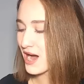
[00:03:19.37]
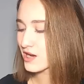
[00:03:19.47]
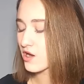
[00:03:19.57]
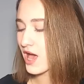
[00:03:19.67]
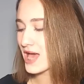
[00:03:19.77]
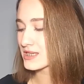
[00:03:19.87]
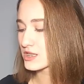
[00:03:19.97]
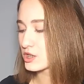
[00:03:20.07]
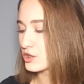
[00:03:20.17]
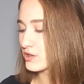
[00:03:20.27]
Marco
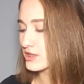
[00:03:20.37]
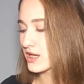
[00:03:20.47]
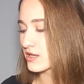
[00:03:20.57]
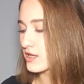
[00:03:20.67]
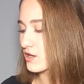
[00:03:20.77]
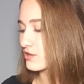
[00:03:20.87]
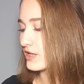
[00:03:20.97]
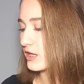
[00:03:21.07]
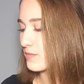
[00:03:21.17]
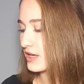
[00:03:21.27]
asks, do you suck dick on
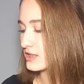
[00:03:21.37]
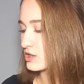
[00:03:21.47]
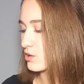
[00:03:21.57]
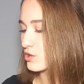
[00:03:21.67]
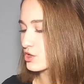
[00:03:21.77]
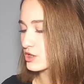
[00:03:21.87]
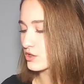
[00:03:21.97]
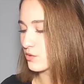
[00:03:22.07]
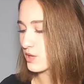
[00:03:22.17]
daily basis or just on the